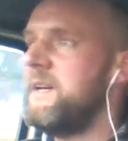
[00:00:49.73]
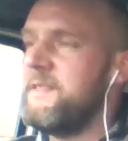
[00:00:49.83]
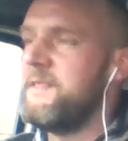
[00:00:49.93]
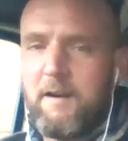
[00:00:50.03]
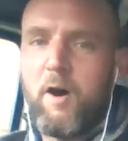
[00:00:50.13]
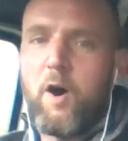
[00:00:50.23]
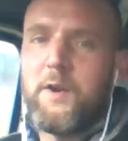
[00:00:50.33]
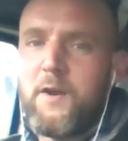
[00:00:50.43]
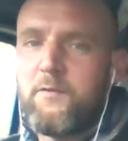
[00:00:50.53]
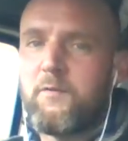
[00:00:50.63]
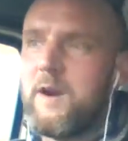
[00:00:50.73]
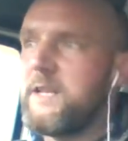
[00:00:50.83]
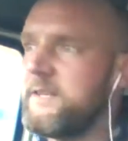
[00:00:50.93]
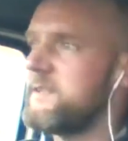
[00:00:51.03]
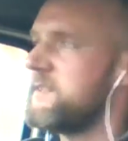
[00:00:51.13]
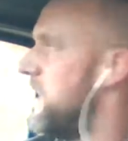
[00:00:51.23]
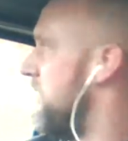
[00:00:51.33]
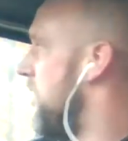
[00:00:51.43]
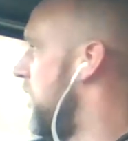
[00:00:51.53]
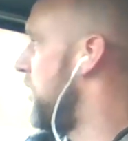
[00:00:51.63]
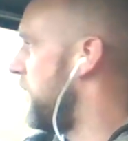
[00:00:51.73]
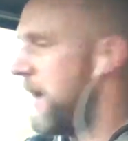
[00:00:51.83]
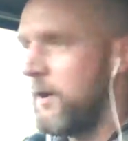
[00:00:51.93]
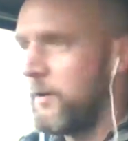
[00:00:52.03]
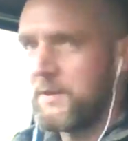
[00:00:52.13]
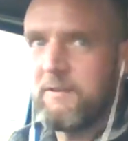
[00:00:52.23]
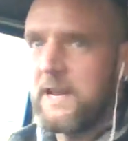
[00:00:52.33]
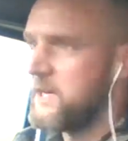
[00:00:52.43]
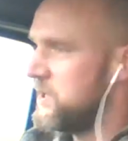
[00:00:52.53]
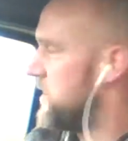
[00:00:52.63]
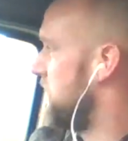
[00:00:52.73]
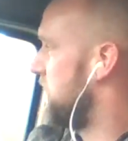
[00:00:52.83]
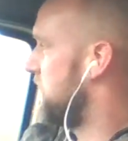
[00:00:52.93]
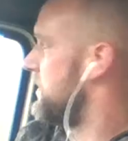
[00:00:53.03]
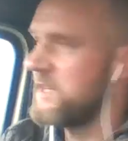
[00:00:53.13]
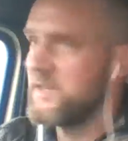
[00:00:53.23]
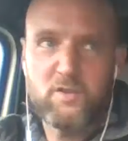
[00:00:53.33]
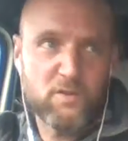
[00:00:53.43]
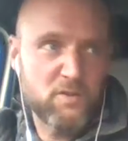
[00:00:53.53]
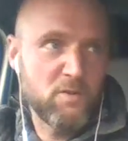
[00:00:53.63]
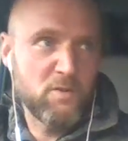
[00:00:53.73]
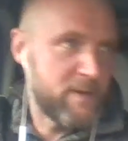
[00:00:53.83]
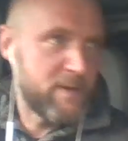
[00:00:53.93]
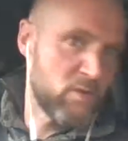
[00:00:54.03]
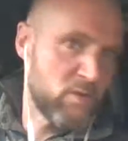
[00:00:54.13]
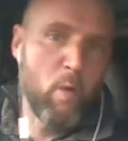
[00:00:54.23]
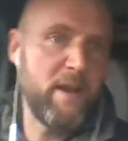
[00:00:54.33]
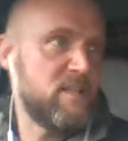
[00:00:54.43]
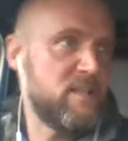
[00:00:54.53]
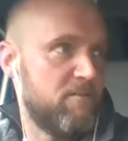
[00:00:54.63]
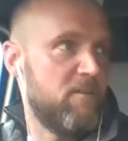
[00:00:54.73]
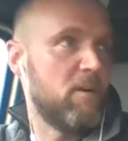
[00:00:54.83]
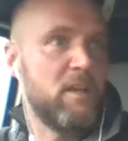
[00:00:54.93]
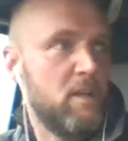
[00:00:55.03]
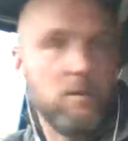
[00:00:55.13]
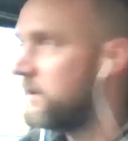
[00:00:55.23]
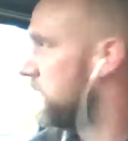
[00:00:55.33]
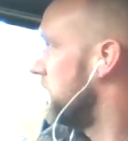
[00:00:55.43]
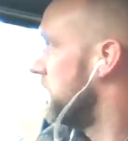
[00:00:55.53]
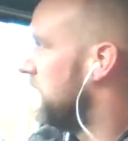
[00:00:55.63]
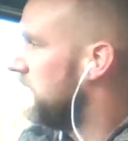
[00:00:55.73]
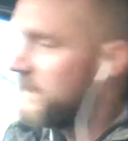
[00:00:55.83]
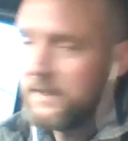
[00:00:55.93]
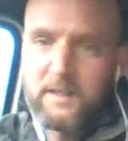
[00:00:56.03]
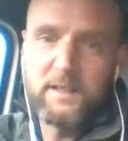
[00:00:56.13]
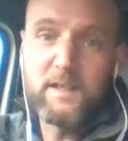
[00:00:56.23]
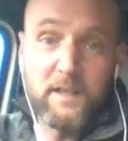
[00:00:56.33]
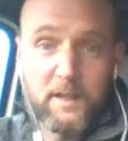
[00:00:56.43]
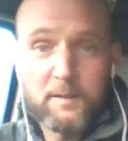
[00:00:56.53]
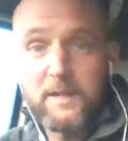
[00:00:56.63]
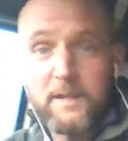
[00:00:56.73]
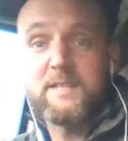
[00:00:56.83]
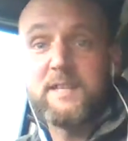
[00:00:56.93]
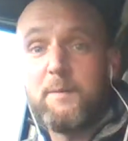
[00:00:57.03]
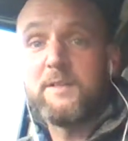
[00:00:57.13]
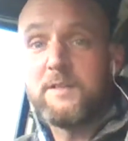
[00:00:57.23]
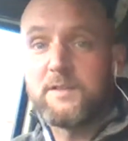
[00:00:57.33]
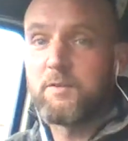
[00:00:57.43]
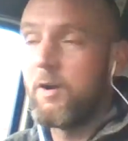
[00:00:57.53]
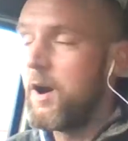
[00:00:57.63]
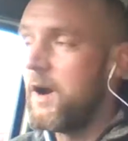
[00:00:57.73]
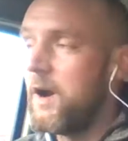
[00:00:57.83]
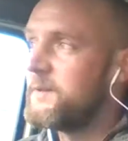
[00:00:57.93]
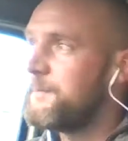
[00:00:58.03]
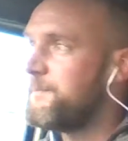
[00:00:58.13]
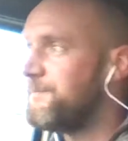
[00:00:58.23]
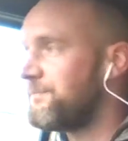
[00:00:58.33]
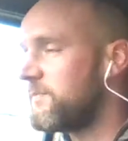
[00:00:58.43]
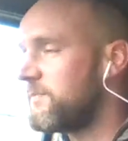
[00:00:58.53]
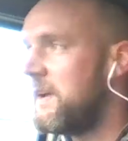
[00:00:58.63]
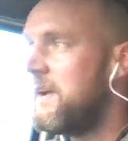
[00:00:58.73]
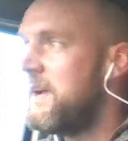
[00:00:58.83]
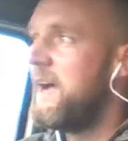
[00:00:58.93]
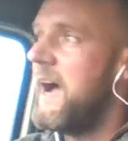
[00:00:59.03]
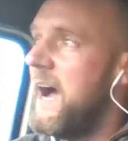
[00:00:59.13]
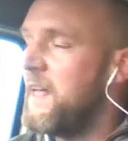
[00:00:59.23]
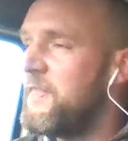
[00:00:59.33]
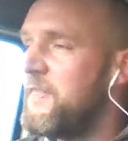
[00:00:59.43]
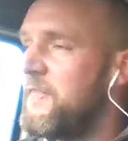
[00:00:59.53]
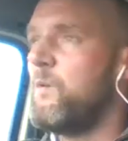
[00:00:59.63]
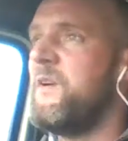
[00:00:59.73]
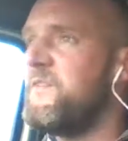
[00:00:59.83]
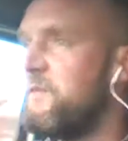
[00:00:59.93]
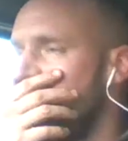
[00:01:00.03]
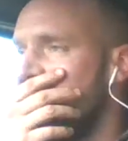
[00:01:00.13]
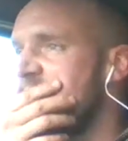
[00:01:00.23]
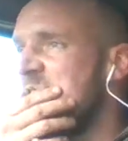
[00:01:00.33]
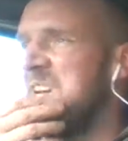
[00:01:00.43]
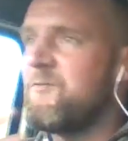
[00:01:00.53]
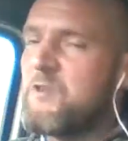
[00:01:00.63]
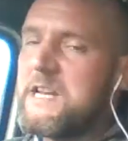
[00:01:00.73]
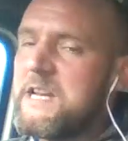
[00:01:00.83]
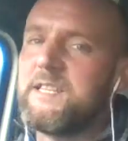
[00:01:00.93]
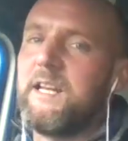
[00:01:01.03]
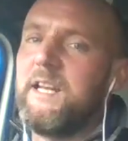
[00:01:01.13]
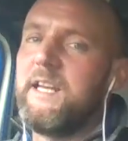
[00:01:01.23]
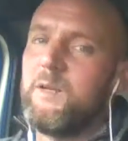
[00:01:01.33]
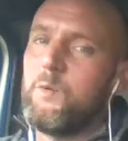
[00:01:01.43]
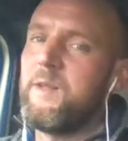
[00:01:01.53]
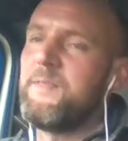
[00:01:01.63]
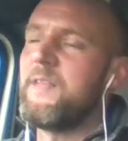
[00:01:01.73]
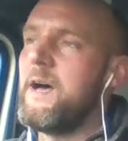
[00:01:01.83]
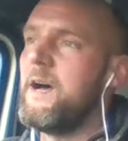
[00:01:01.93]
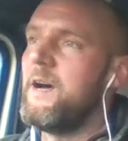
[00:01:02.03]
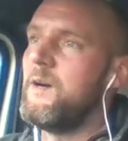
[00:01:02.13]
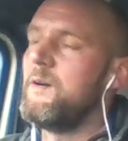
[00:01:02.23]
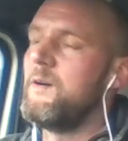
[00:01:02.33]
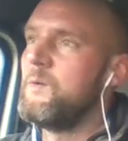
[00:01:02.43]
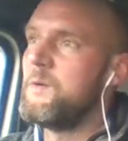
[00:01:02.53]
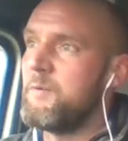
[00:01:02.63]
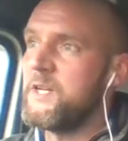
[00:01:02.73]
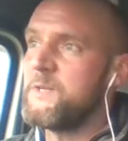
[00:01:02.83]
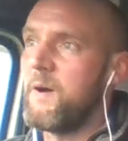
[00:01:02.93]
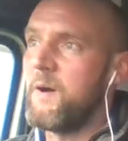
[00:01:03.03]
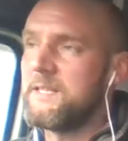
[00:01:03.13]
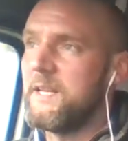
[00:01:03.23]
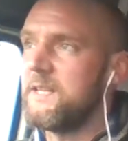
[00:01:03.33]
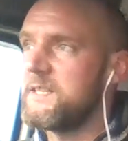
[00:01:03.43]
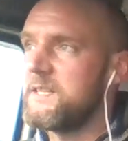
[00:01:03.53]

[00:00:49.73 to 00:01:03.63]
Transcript: There are no friends, there are no healthy relationships, there's just somebody else waiting to fuck you. You know, that's how it's described. And I think we've seen recently with British politics